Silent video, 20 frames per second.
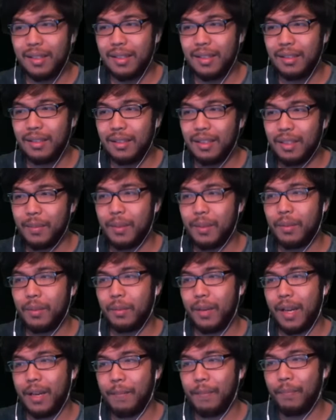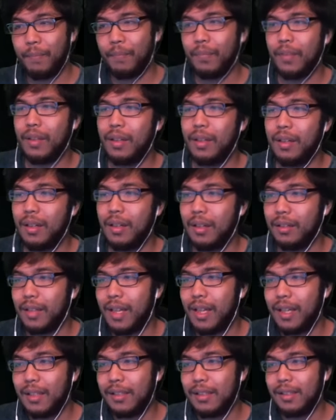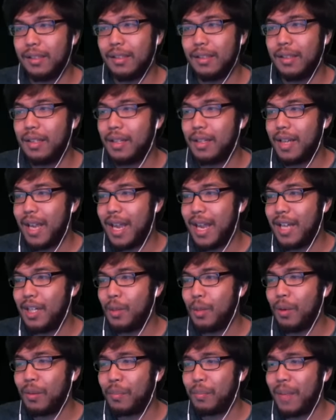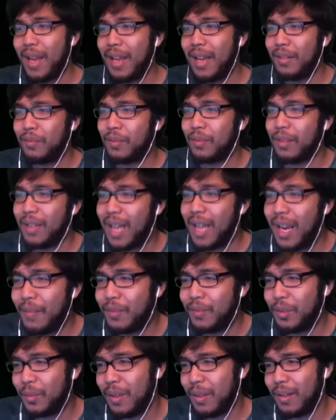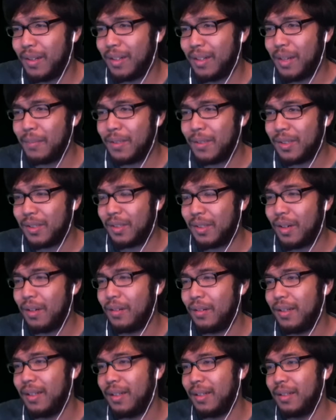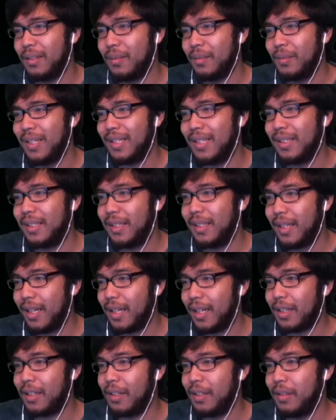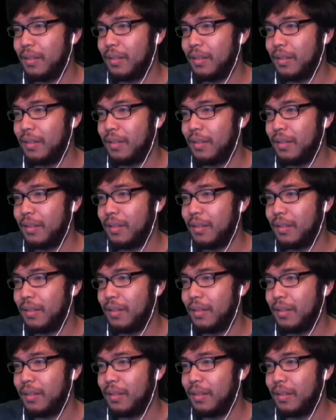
It's going to be great. Thanks, and you are banned for life, Terrarian. I'm sorry. What a dick.